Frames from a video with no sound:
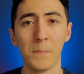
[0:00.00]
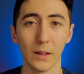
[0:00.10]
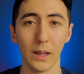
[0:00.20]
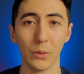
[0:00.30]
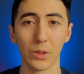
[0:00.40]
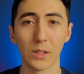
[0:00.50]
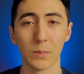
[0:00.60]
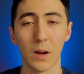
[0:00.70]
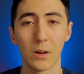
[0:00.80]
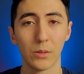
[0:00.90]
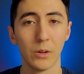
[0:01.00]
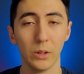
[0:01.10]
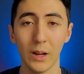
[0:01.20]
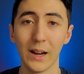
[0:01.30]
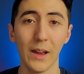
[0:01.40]
And with this model though, you're
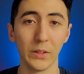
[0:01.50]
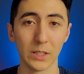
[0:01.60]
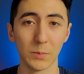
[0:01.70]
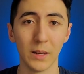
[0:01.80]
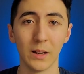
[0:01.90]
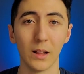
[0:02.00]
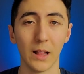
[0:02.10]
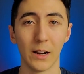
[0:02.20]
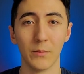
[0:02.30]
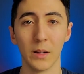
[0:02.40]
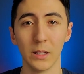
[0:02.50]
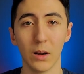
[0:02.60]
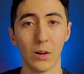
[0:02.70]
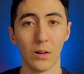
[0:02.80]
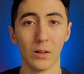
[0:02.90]
not having to spend a lot of money
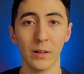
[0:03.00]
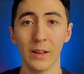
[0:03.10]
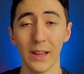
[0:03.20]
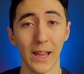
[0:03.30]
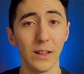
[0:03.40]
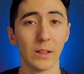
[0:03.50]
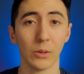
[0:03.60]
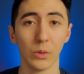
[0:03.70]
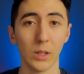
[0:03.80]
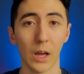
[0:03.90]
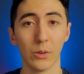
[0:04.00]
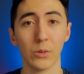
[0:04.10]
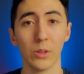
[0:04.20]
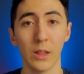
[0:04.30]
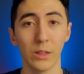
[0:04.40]
on anything really other
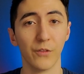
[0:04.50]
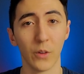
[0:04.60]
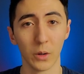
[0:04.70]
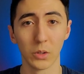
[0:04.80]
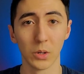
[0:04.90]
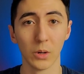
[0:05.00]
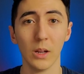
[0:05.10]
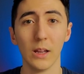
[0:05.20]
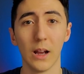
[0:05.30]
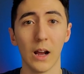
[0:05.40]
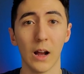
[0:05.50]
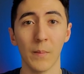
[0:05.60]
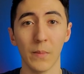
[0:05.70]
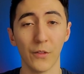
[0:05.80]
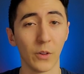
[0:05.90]
than the furniture.
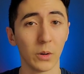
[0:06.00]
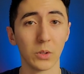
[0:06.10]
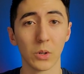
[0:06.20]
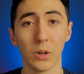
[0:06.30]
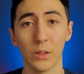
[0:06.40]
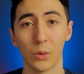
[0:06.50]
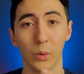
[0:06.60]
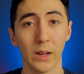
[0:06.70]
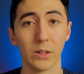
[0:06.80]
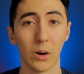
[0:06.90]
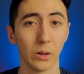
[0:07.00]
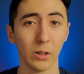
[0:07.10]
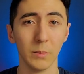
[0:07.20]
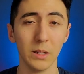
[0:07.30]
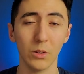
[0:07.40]
The furniture and the rent are going to
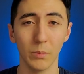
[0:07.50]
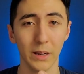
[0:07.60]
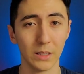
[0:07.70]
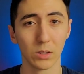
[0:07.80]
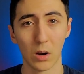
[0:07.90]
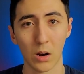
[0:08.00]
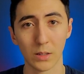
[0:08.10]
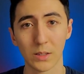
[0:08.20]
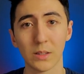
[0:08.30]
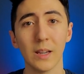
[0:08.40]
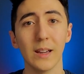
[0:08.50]
be your biggest costs.